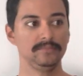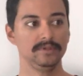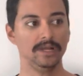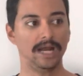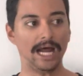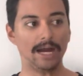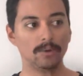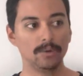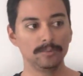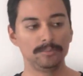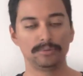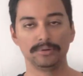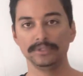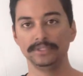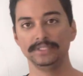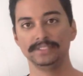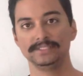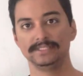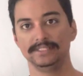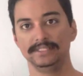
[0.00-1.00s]
I would put
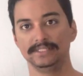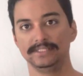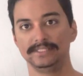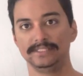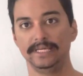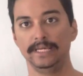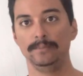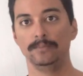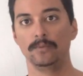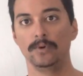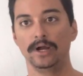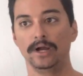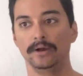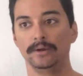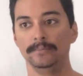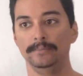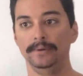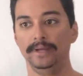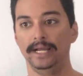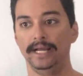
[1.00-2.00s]
this in the same
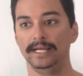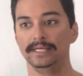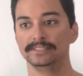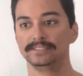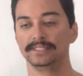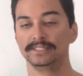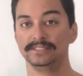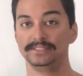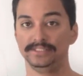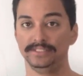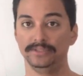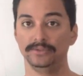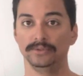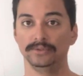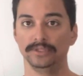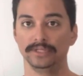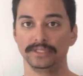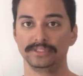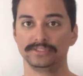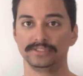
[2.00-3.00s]
realm as Casino
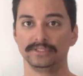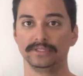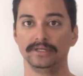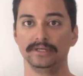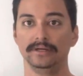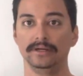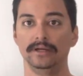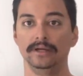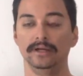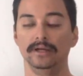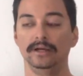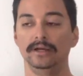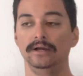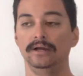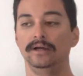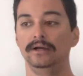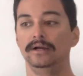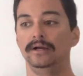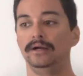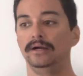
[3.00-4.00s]
Elixir.
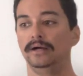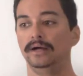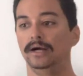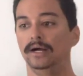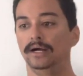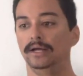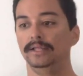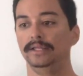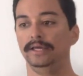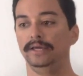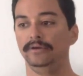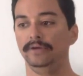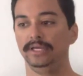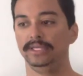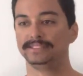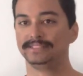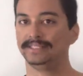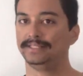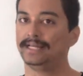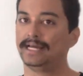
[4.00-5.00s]

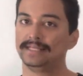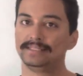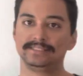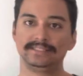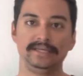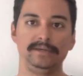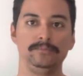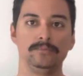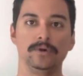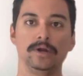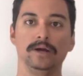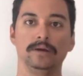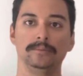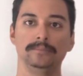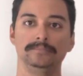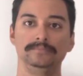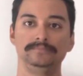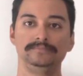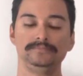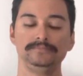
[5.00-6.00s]
It's in that same
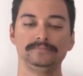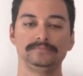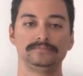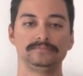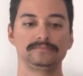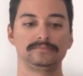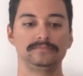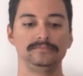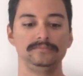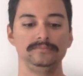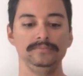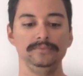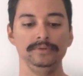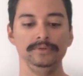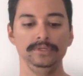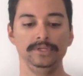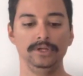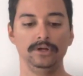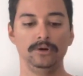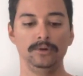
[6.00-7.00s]
realm.
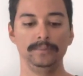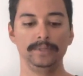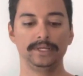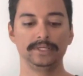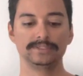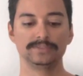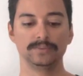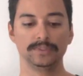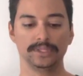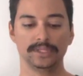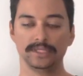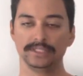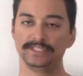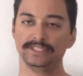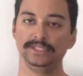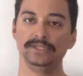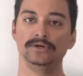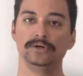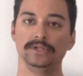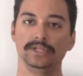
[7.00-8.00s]
You know, because with
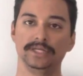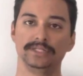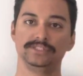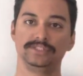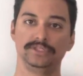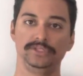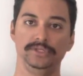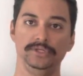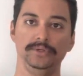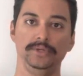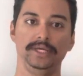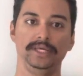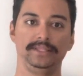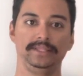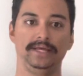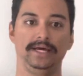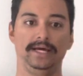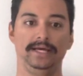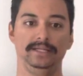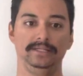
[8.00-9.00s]
Casino Elixir, you get
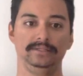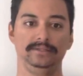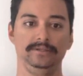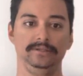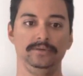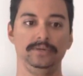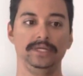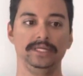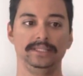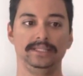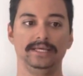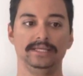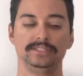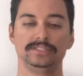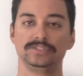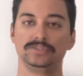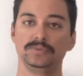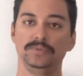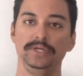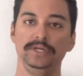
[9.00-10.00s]
that
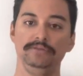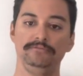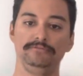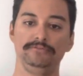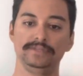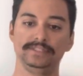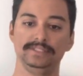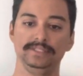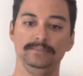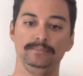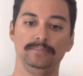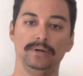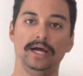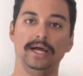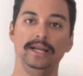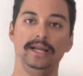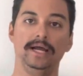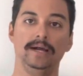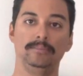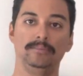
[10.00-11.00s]
sweet fizzy
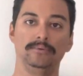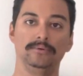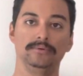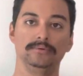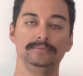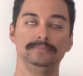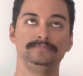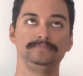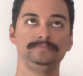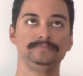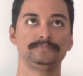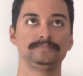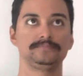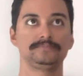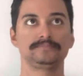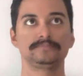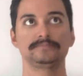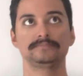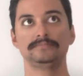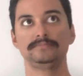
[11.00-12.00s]
pineapple.
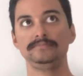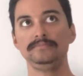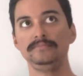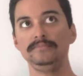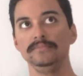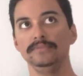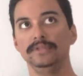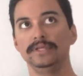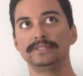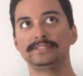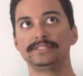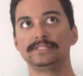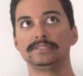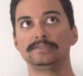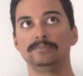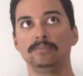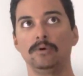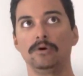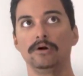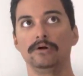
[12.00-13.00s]
This
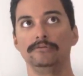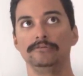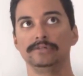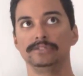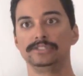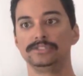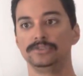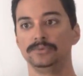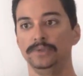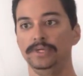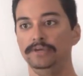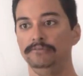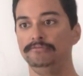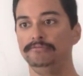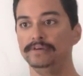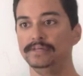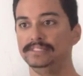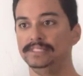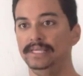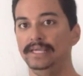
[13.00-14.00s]
is more of a sweet
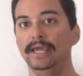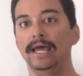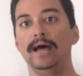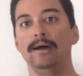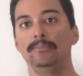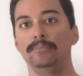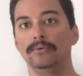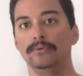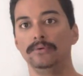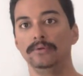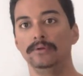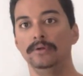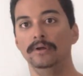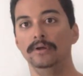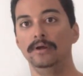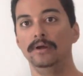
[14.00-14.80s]
fizzy apple.